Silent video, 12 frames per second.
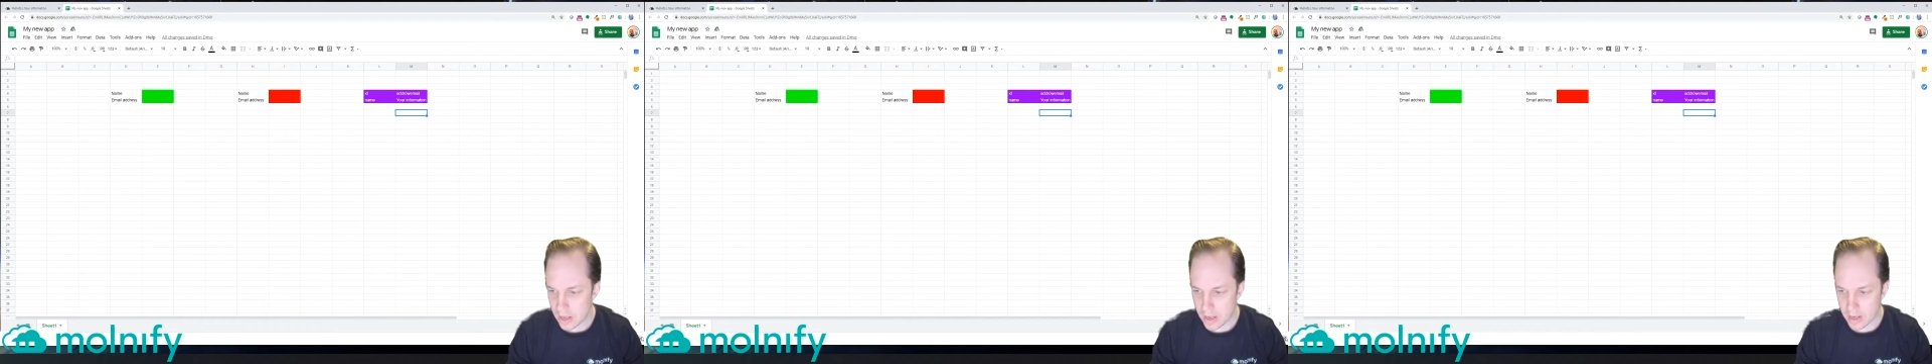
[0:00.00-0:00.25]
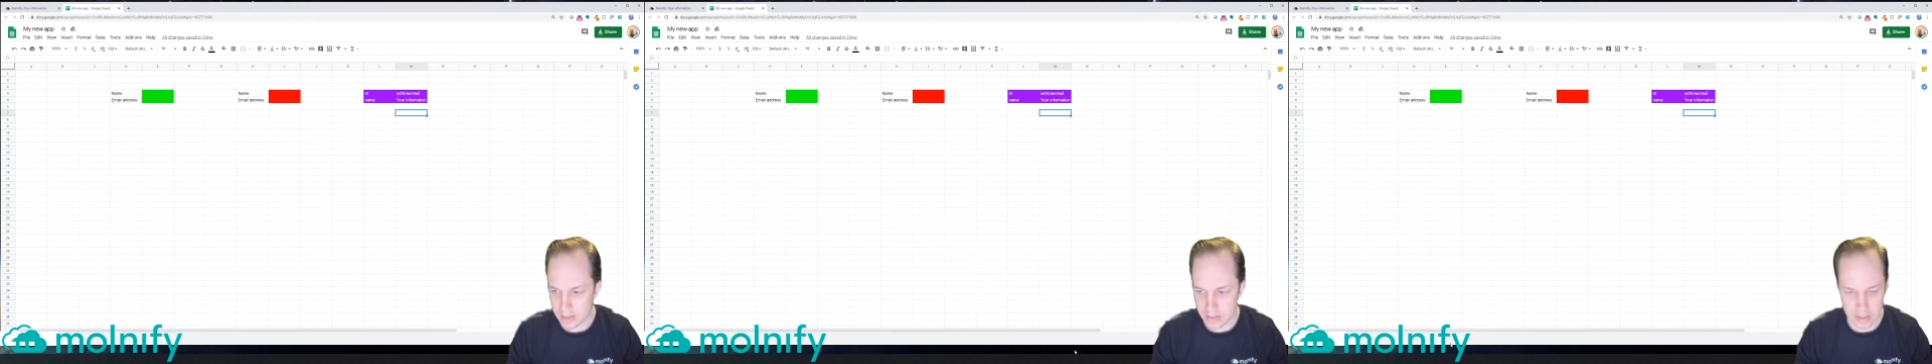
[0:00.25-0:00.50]

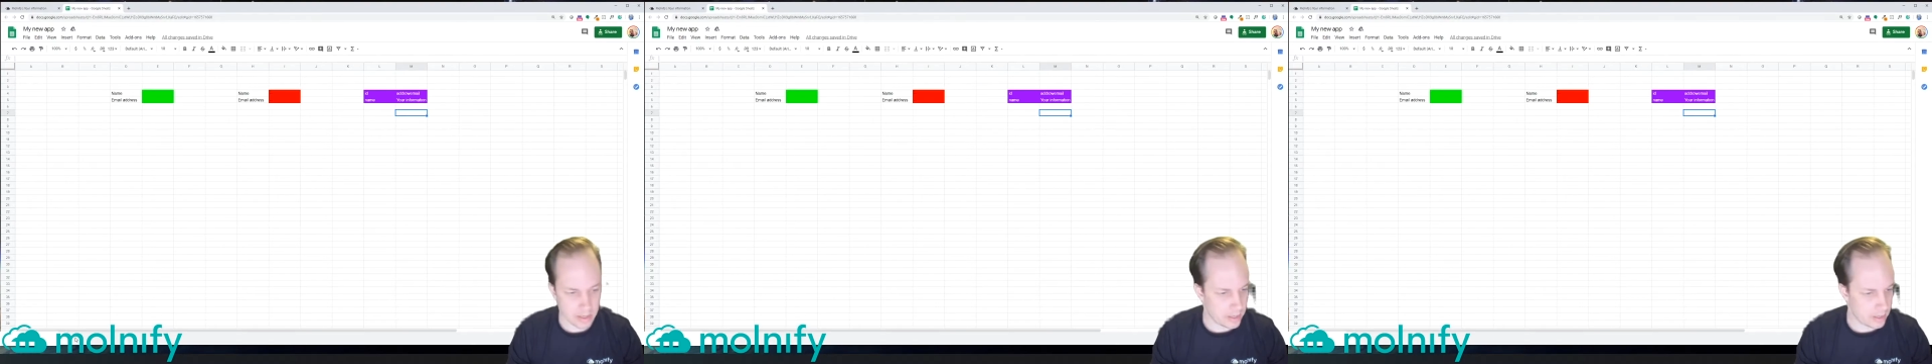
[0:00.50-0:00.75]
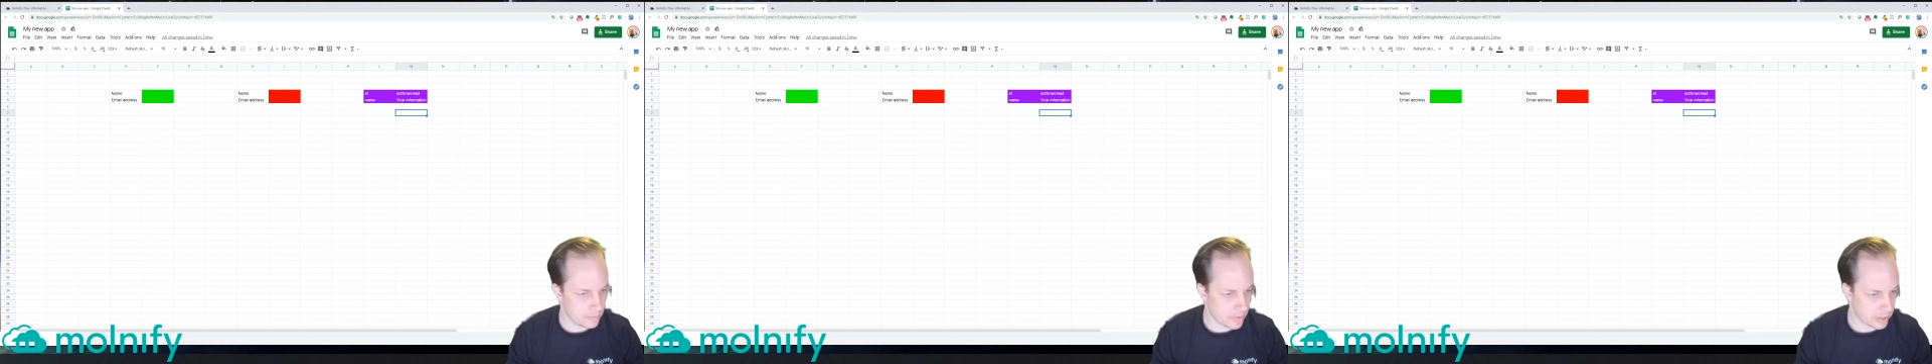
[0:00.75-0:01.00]
and
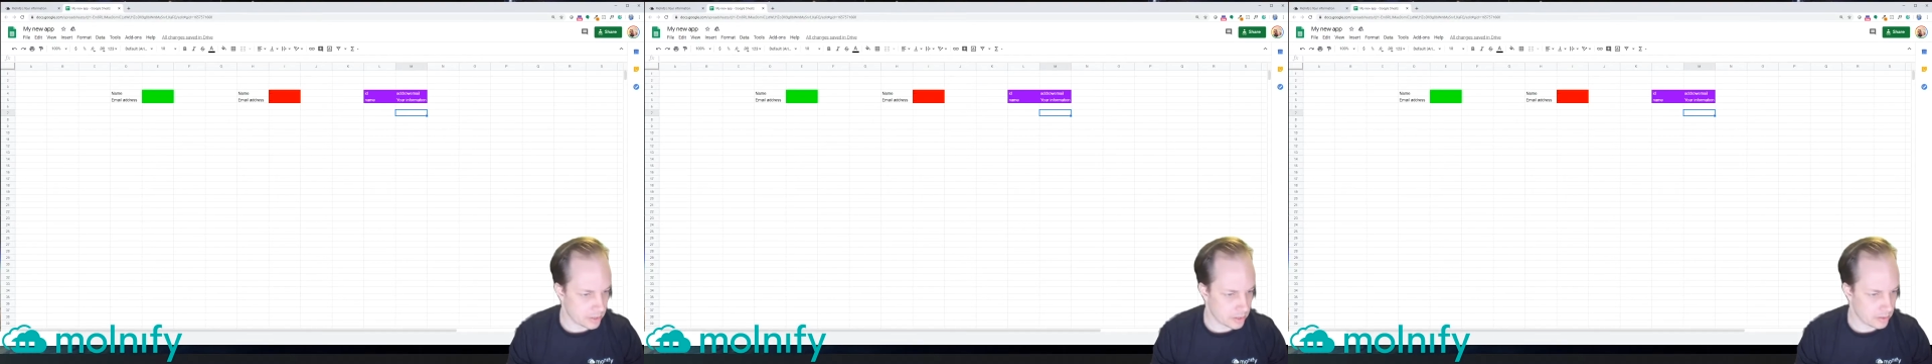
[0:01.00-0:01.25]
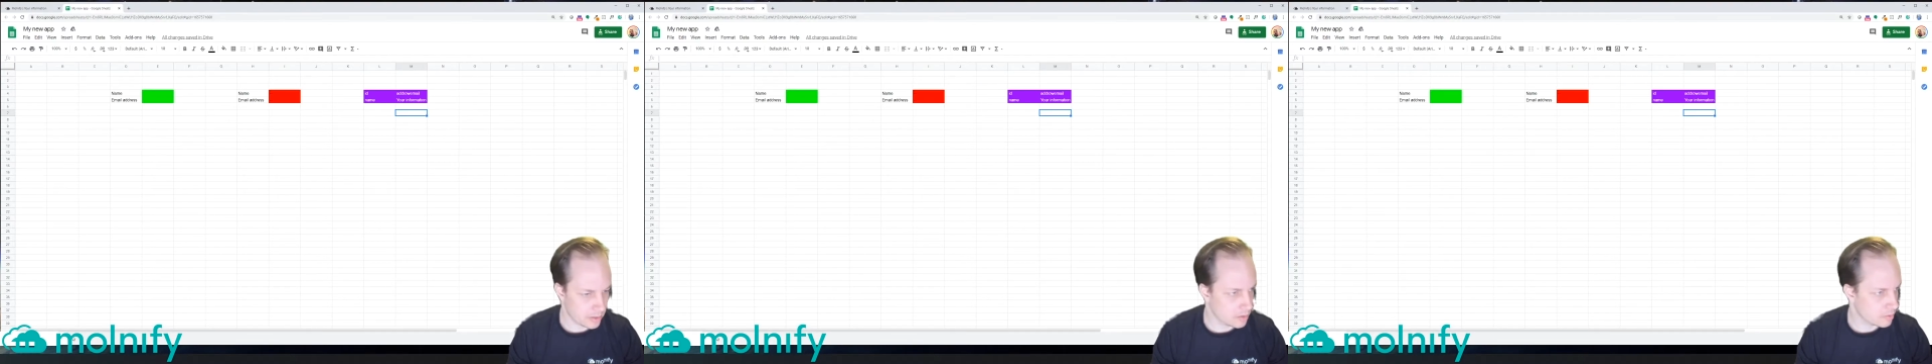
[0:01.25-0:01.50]
I am
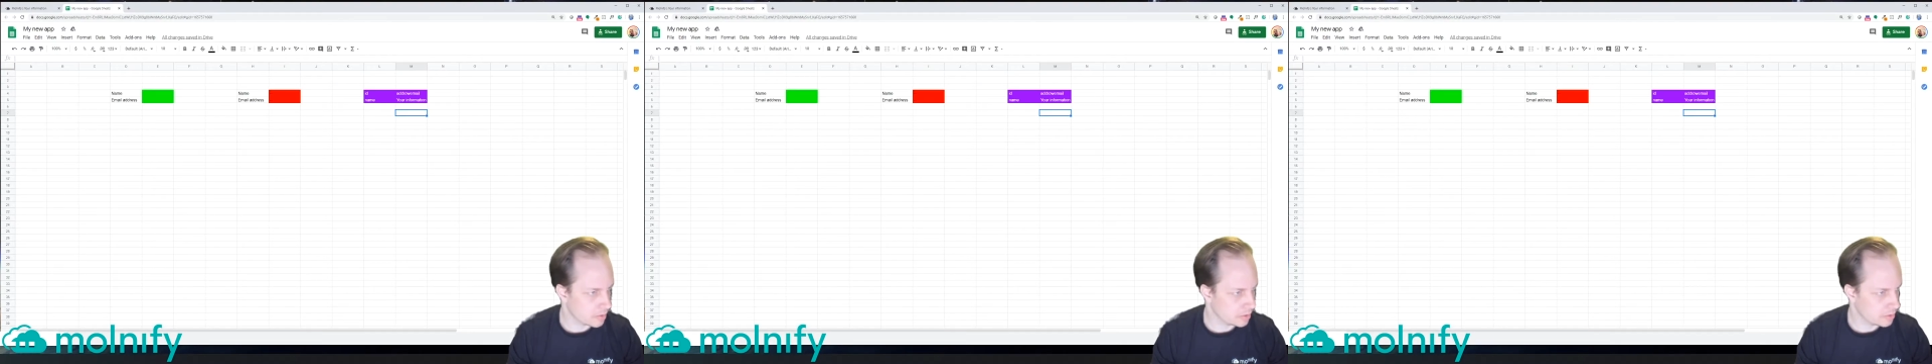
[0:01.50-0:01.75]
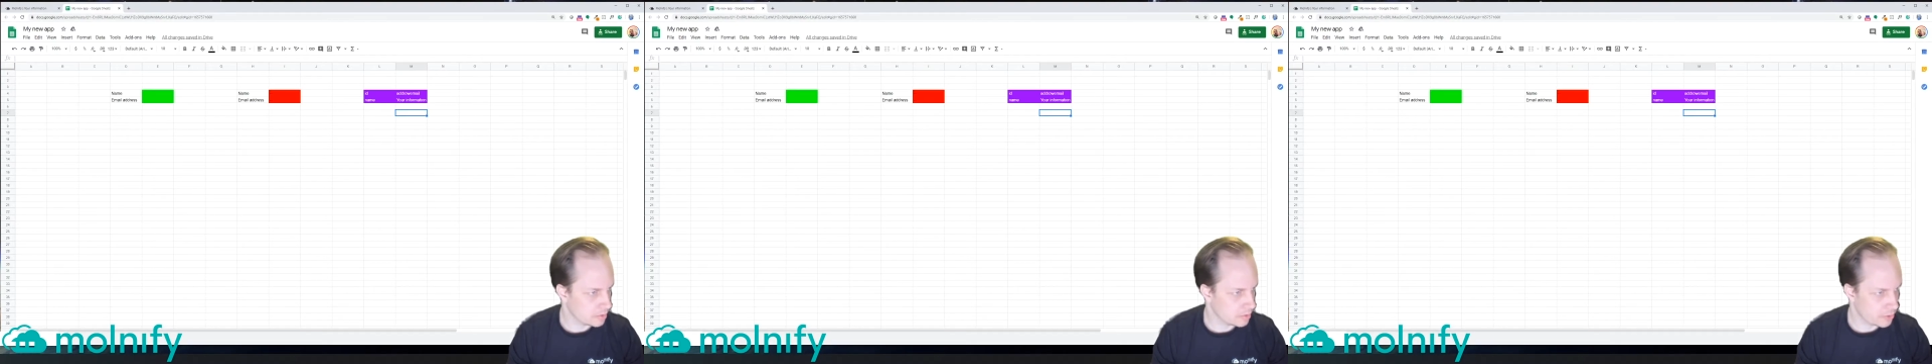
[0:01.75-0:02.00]
actually
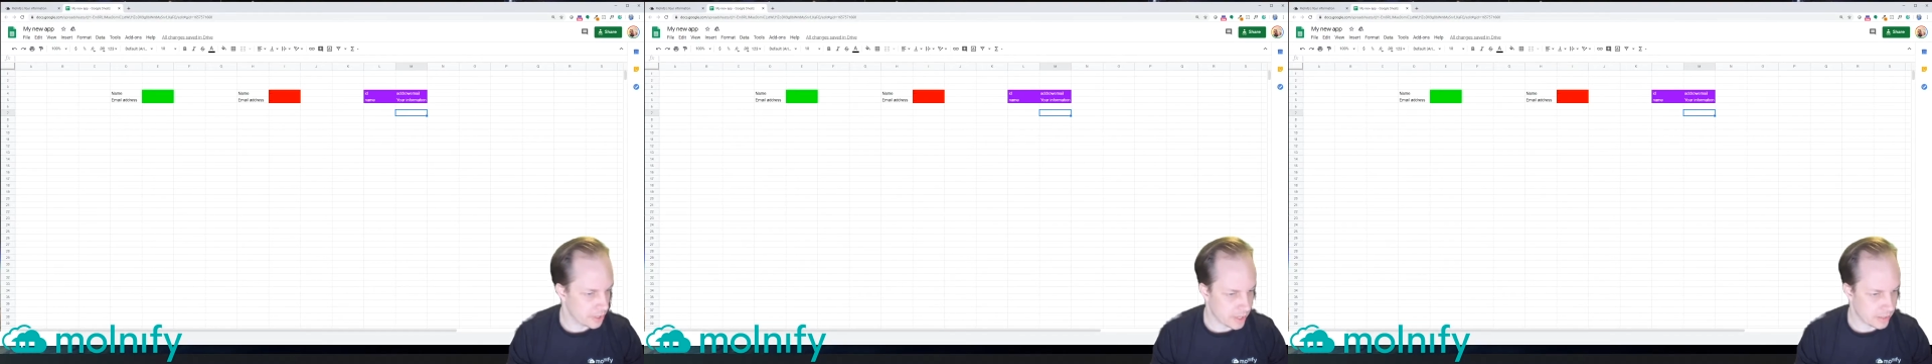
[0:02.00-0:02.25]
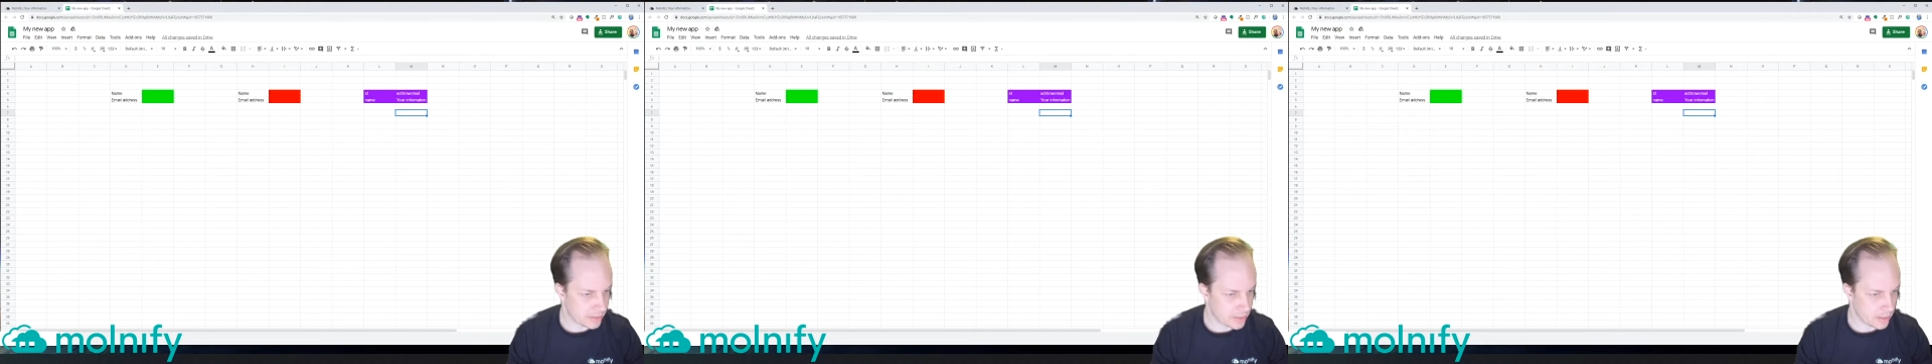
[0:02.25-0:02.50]
going to
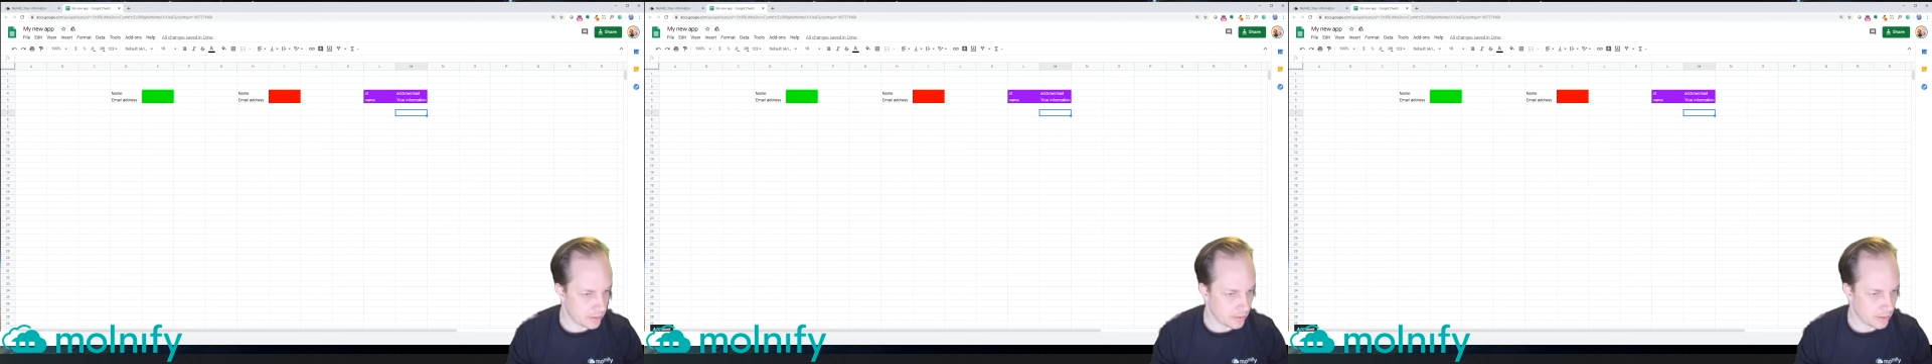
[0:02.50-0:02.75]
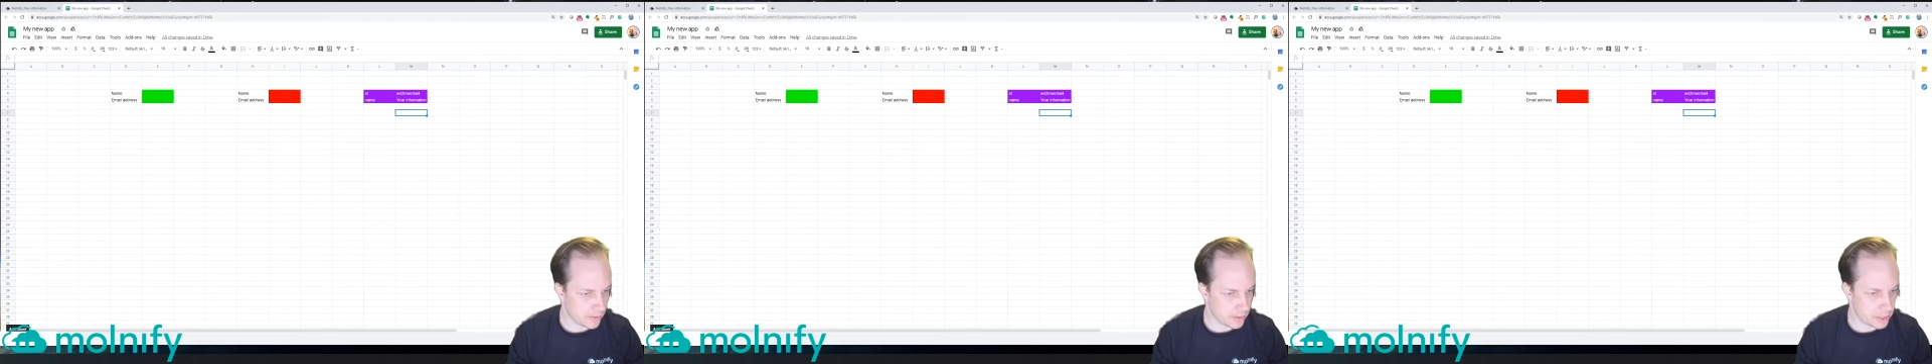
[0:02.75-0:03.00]
create
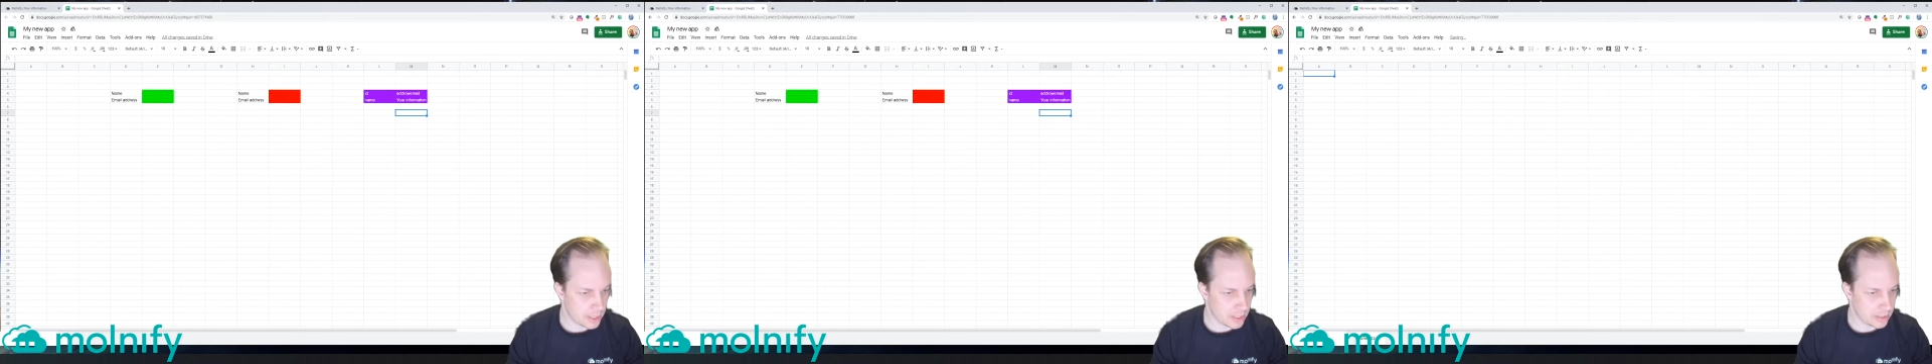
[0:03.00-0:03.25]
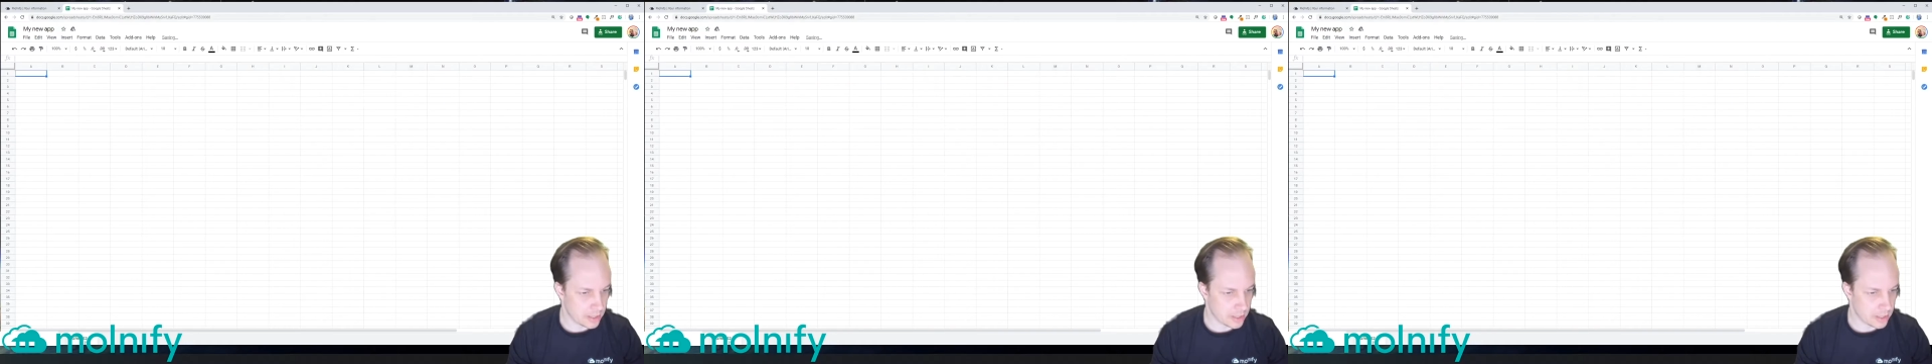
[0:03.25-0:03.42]
another sheet